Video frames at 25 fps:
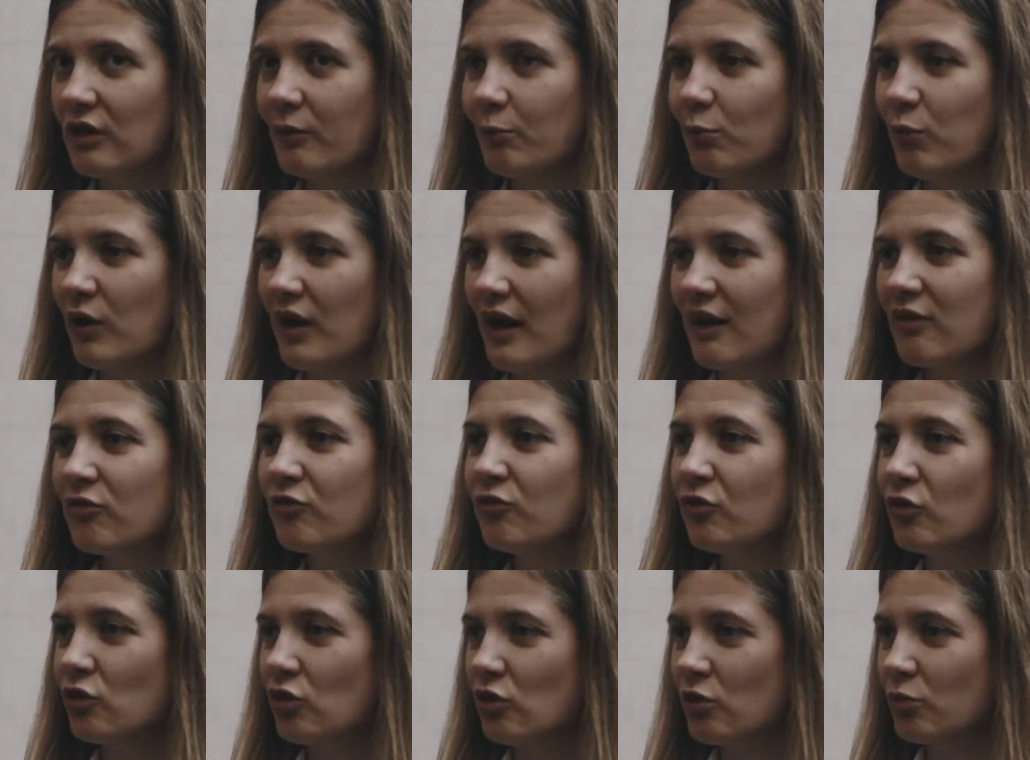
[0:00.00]

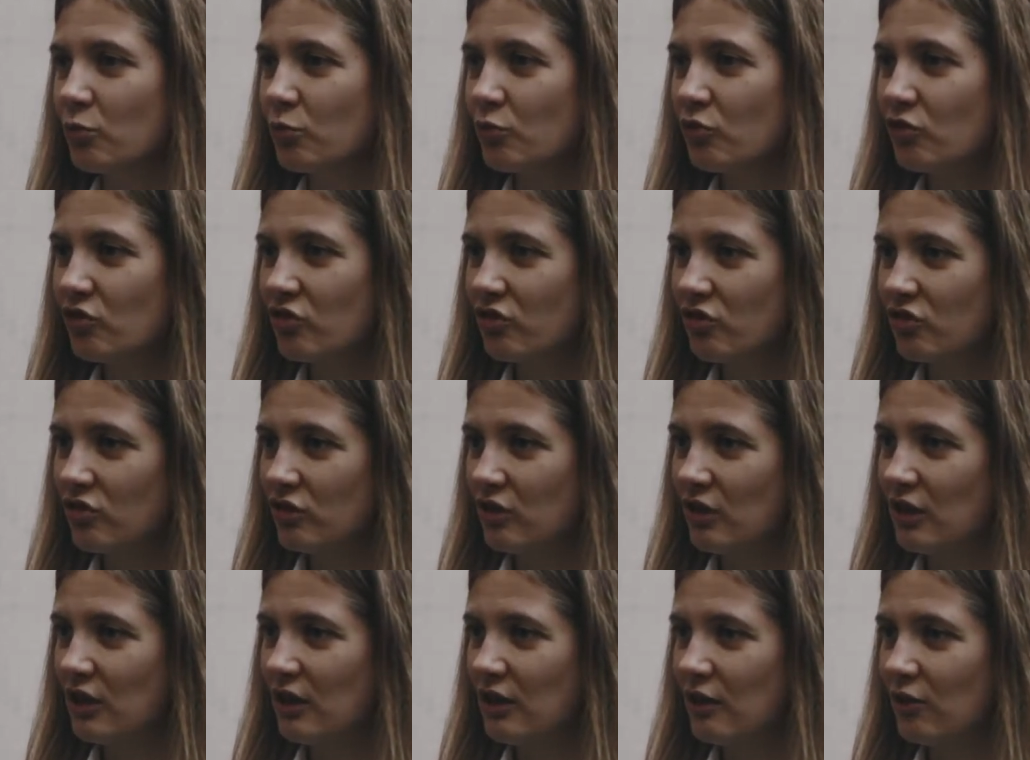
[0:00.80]
platforms,
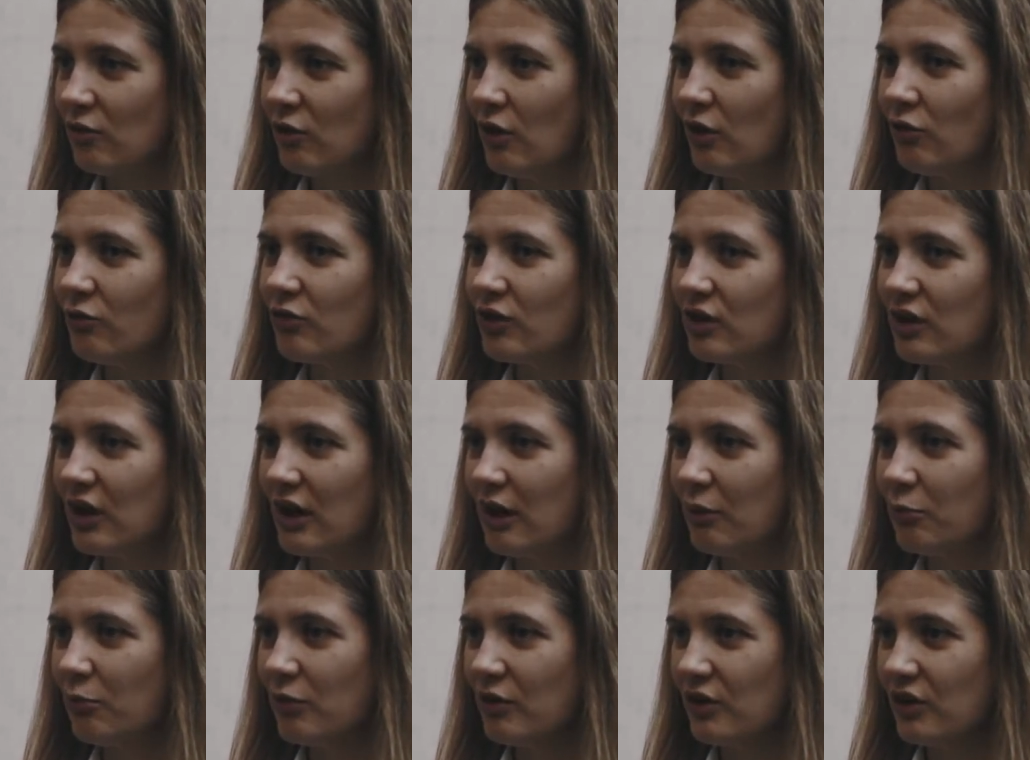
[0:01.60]
our
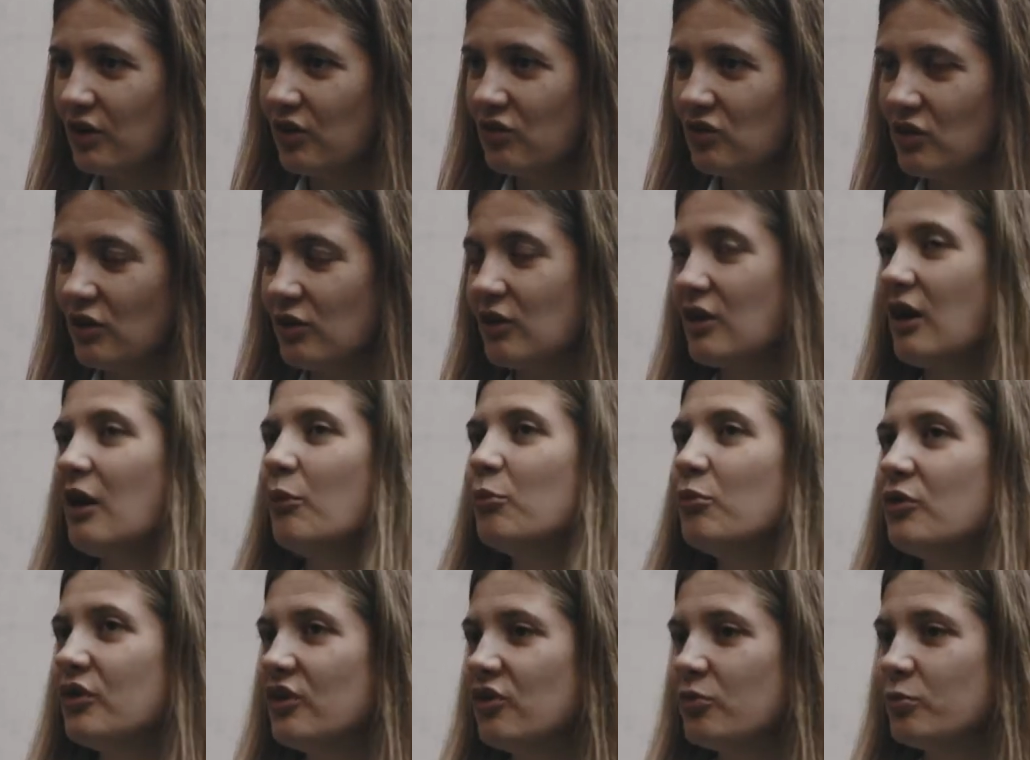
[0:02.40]
companies, not
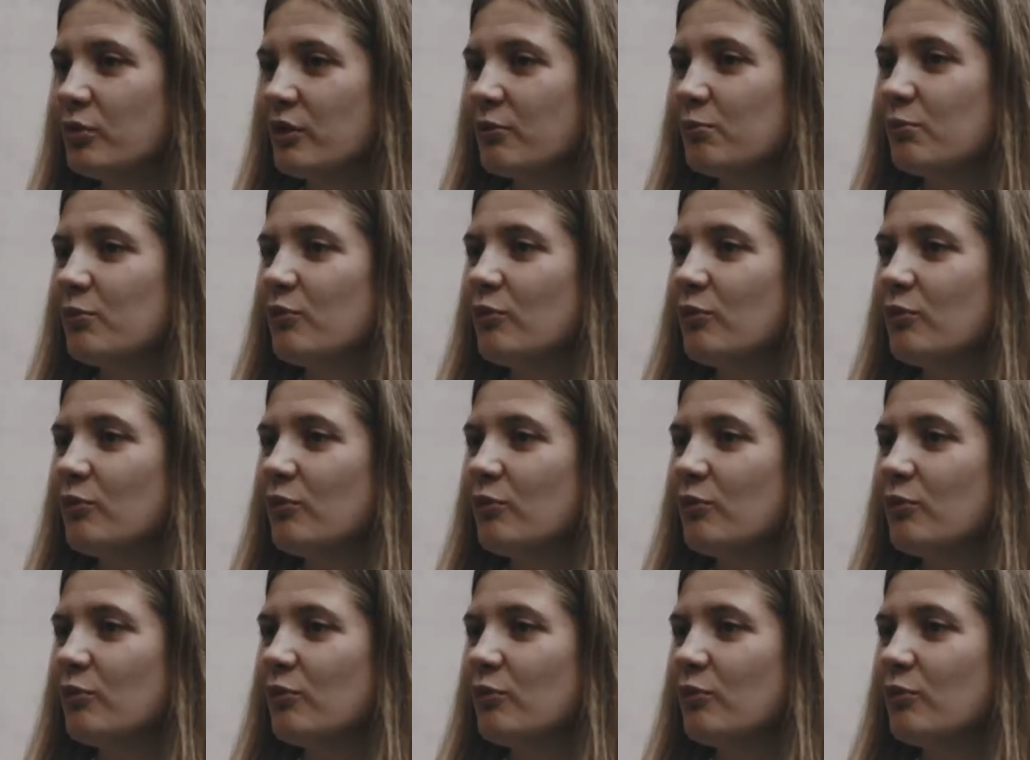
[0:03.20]
companies, but